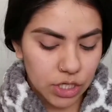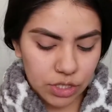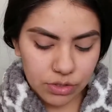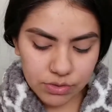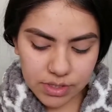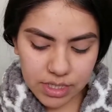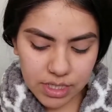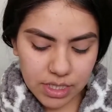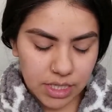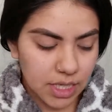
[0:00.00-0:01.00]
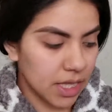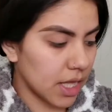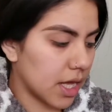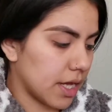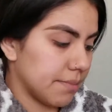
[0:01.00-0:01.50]
using
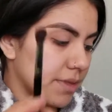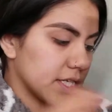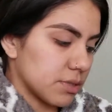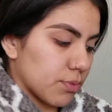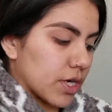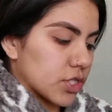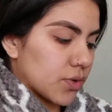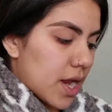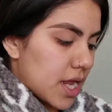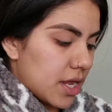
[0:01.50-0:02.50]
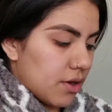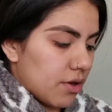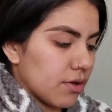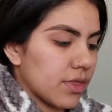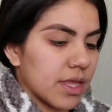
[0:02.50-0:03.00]
this brush right
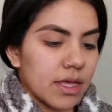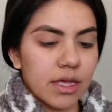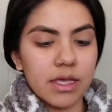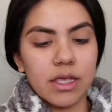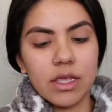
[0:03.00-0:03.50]
here, the